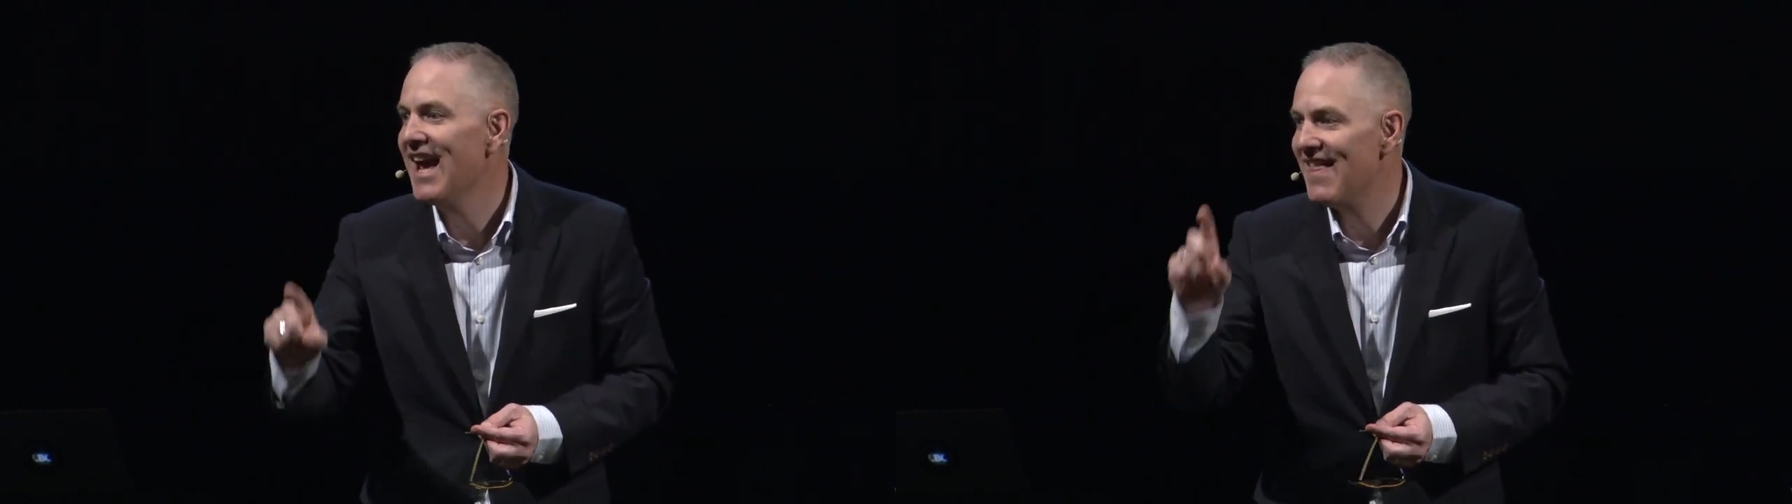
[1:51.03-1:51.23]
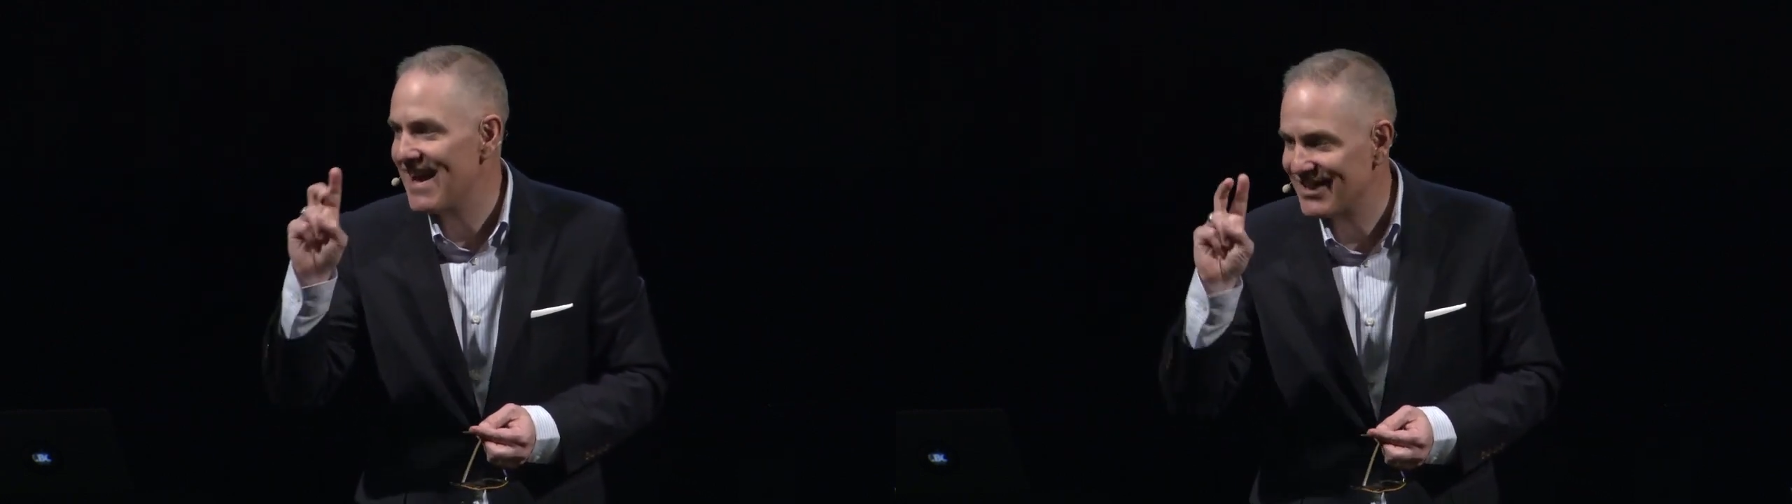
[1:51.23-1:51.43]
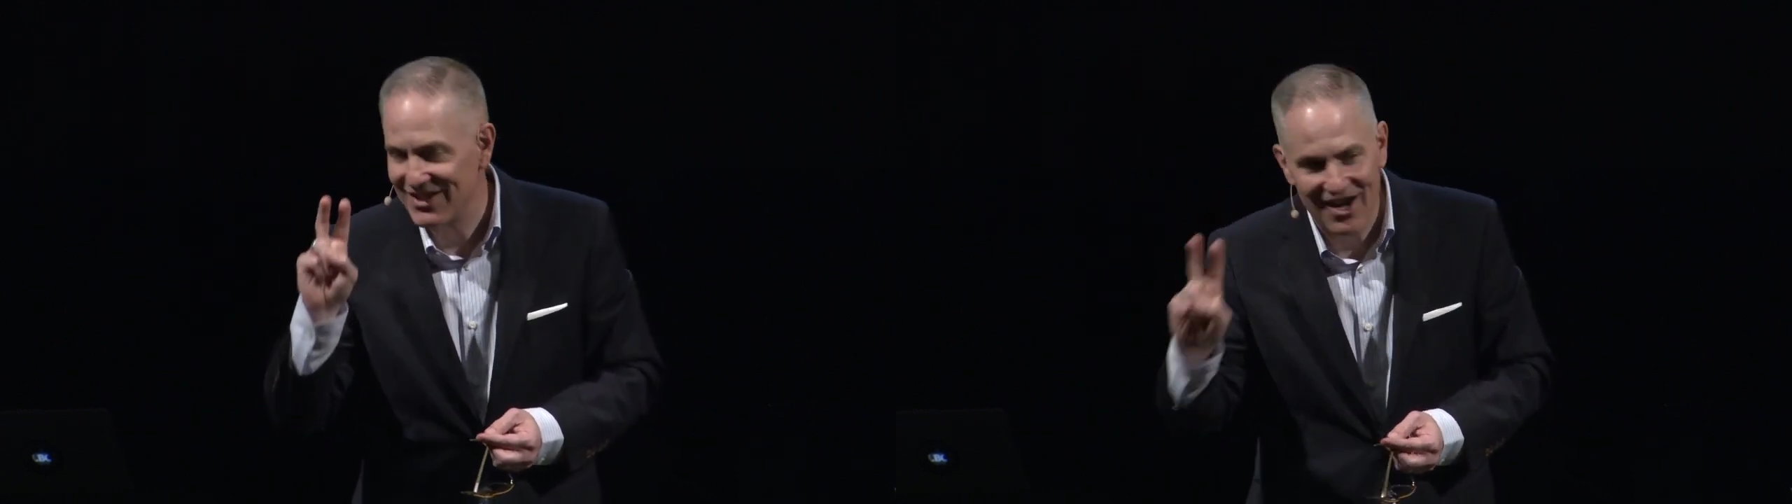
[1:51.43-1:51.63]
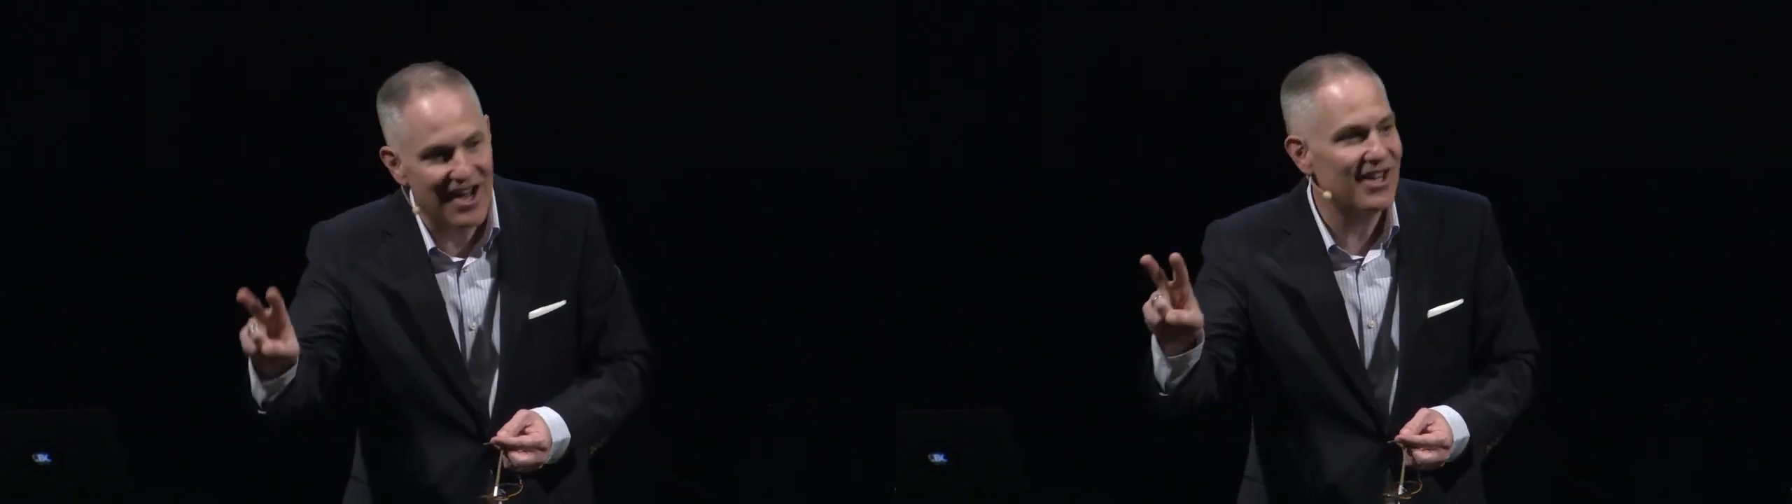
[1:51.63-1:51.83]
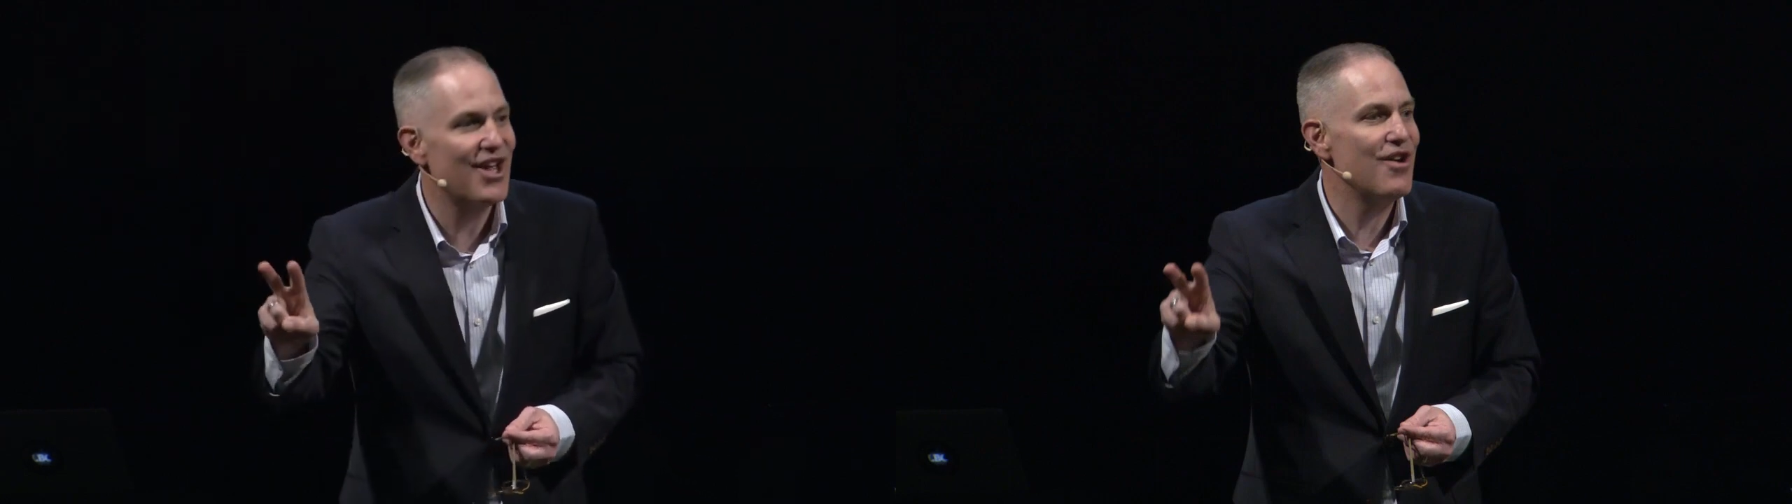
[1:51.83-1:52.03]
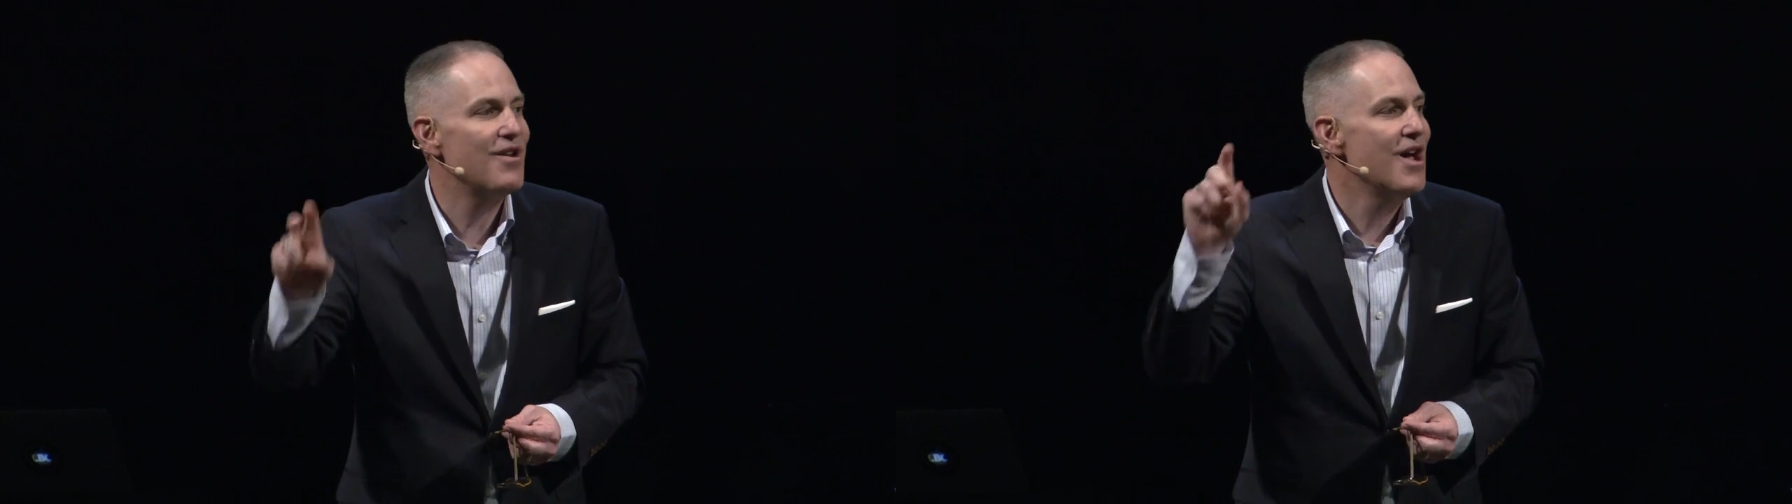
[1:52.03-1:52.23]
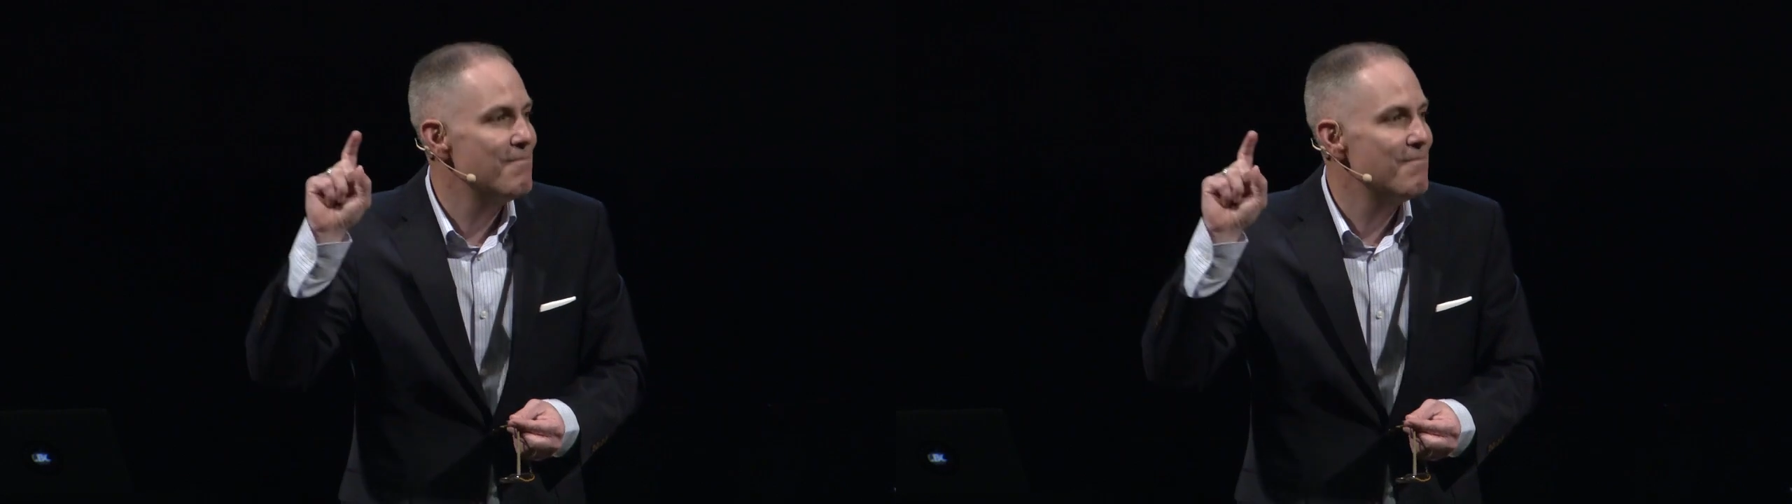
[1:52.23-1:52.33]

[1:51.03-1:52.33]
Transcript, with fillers: and that's God alone,